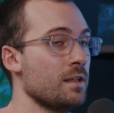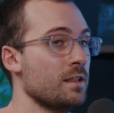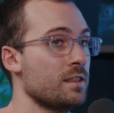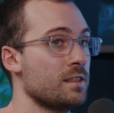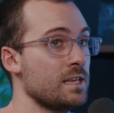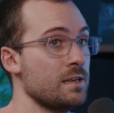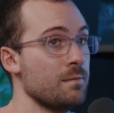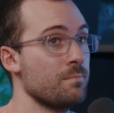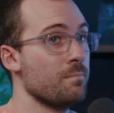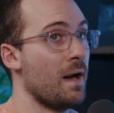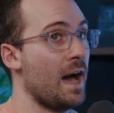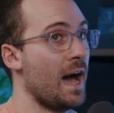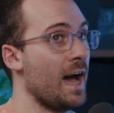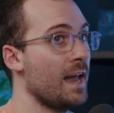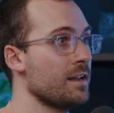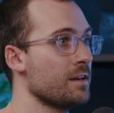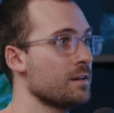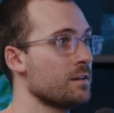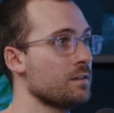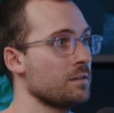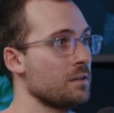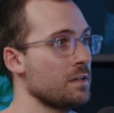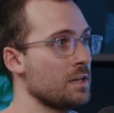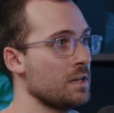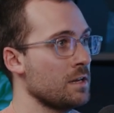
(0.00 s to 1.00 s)

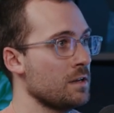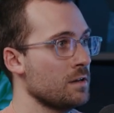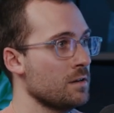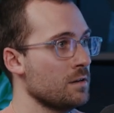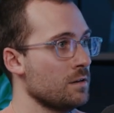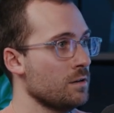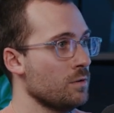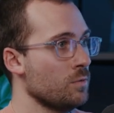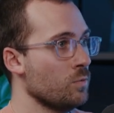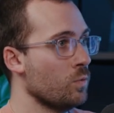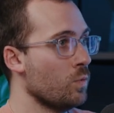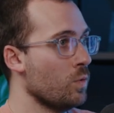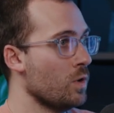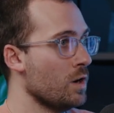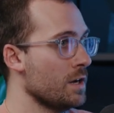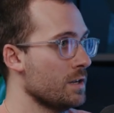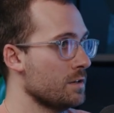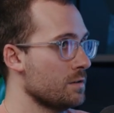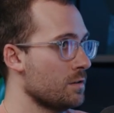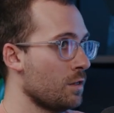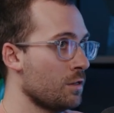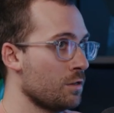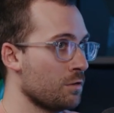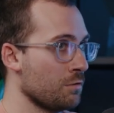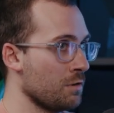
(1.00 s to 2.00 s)
thematically,
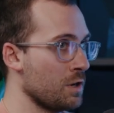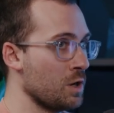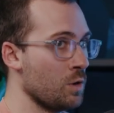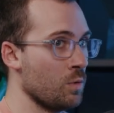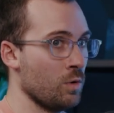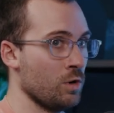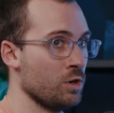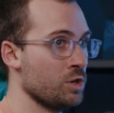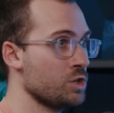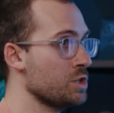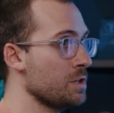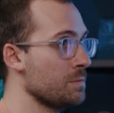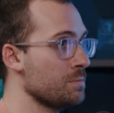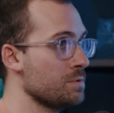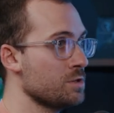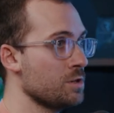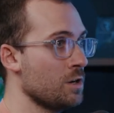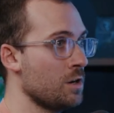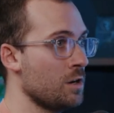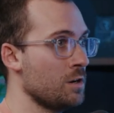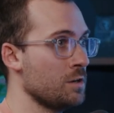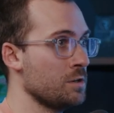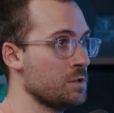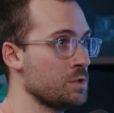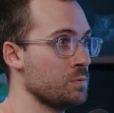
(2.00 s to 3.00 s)
what 3 worship
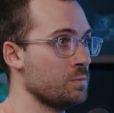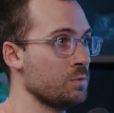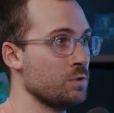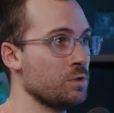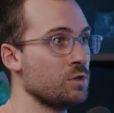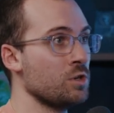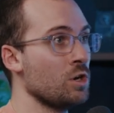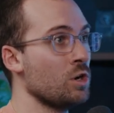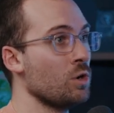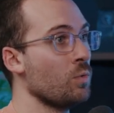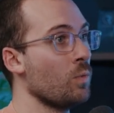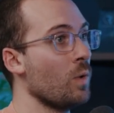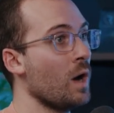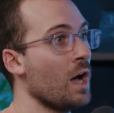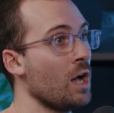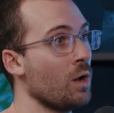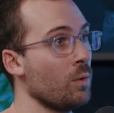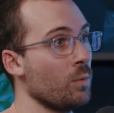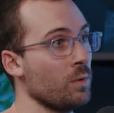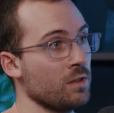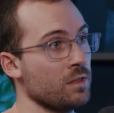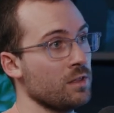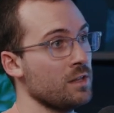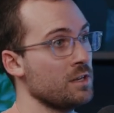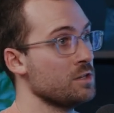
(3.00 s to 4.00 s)
songs would go
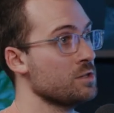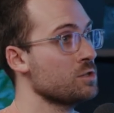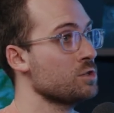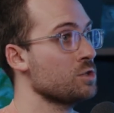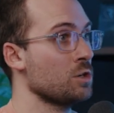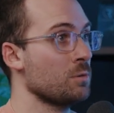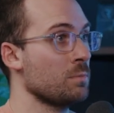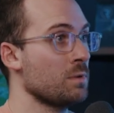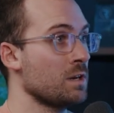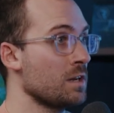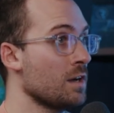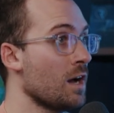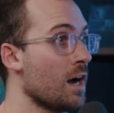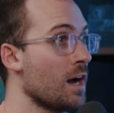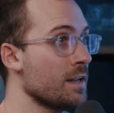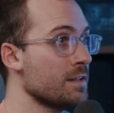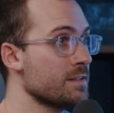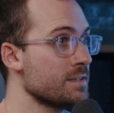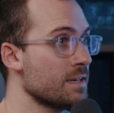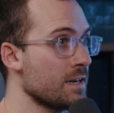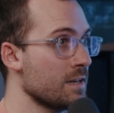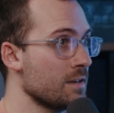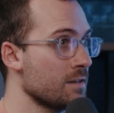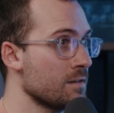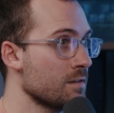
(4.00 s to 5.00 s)
well with this sermon content?